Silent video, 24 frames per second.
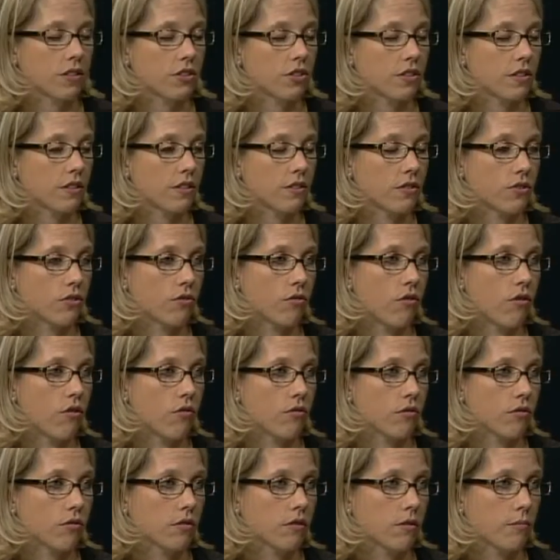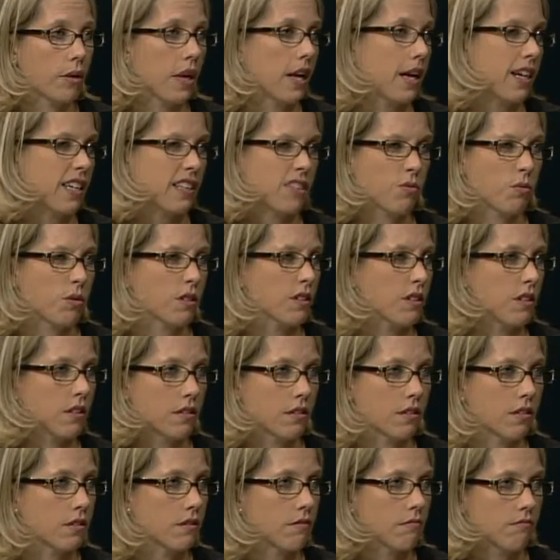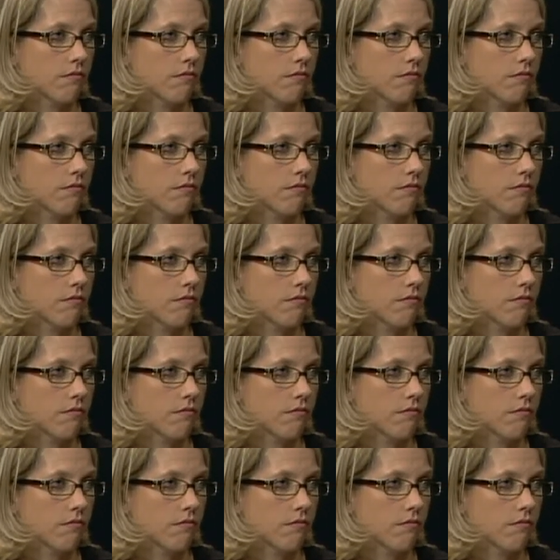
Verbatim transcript: just is too cold? I mean, I guess once it's